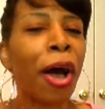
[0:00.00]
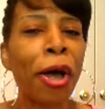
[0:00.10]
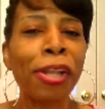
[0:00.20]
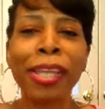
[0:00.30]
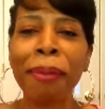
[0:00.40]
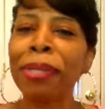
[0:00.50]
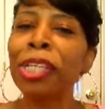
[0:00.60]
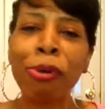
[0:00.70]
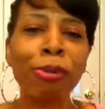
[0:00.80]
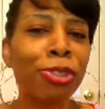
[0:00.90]
Um, let
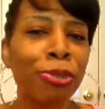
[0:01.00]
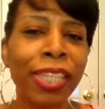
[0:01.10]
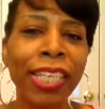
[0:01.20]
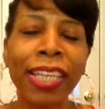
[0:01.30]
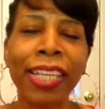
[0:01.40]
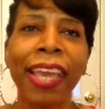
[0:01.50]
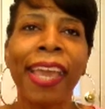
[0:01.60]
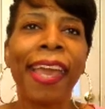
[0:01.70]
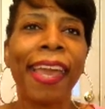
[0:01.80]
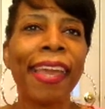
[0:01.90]
me know what you think
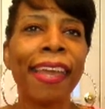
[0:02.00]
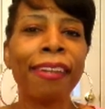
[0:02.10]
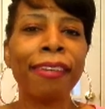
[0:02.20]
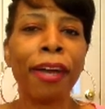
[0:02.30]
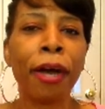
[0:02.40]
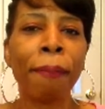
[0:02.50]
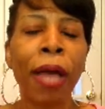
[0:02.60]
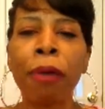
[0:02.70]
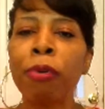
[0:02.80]
and um,